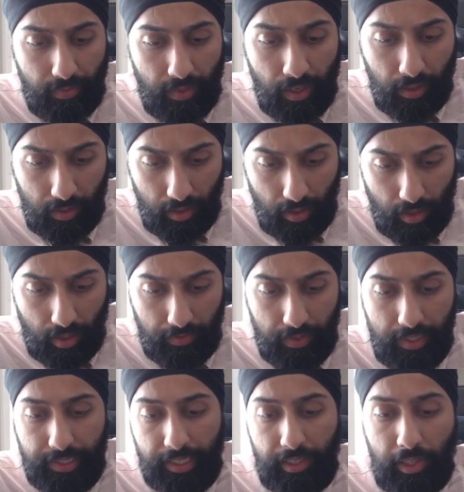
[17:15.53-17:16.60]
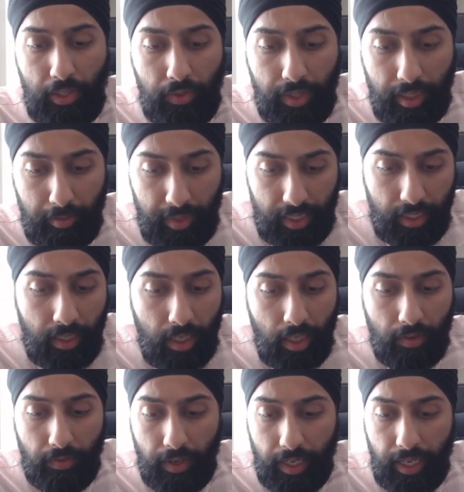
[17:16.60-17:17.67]
a lot of us, including me,
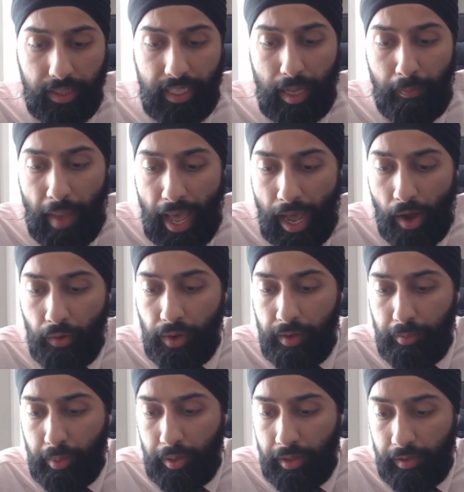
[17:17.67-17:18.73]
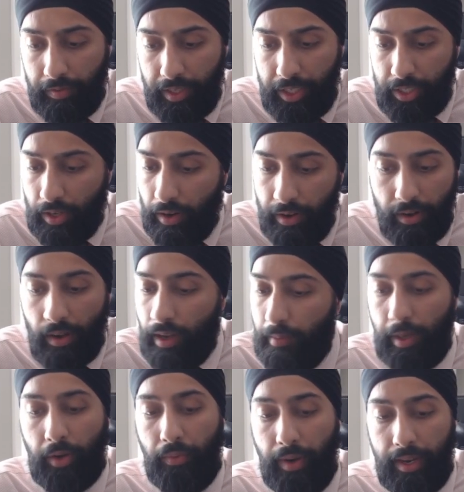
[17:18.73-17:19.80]
forget that power and privilege are not
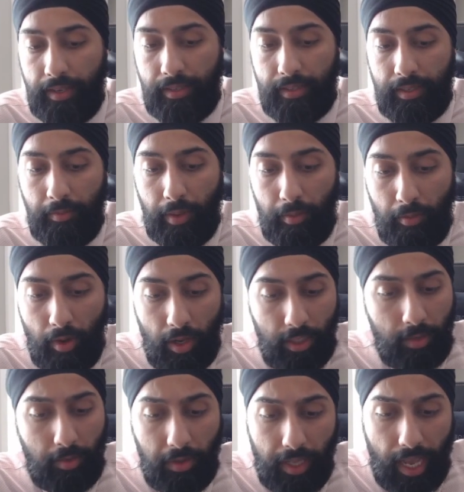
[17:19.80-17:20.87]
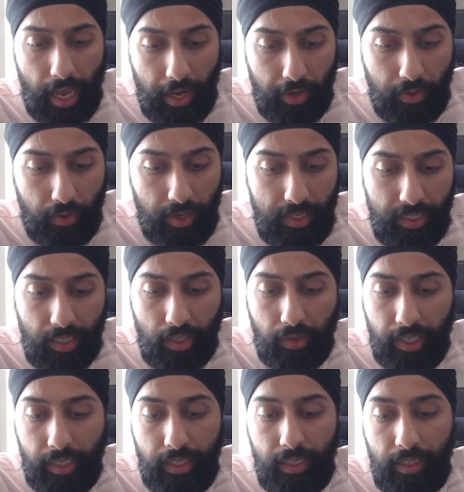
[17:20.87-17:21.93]
about race, but multiple categories that
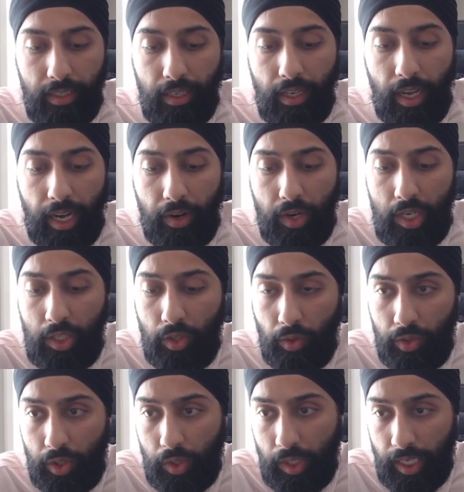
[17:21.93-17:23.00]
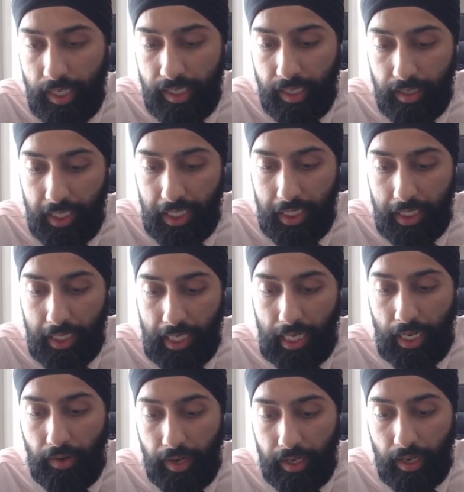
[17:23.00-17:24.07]
create our social identity.
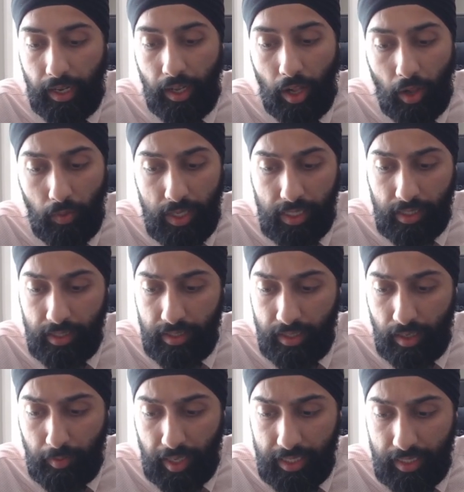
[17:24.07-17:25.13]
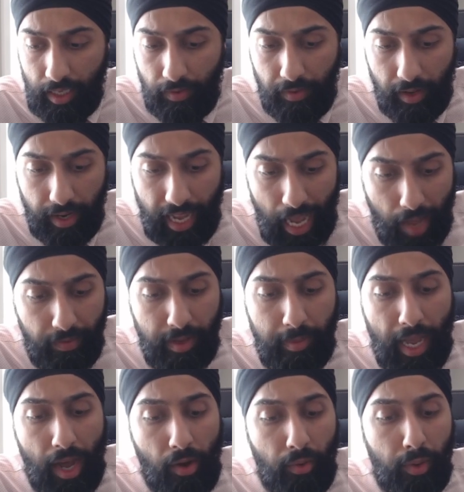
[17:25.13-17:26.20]
Right? I always consider myself not having
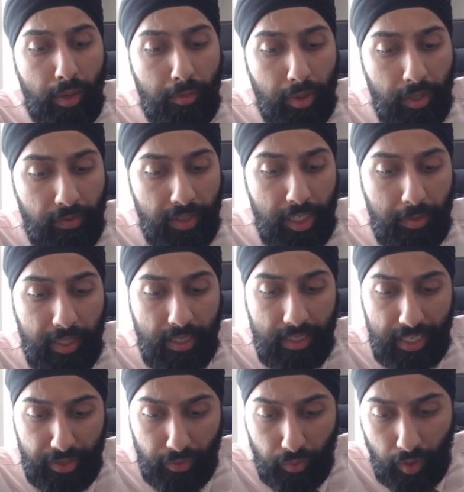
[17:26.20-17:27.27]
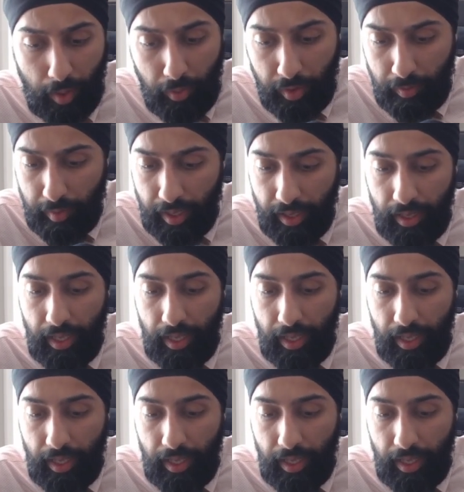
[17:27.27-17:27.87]
power and privilege because I grew up with my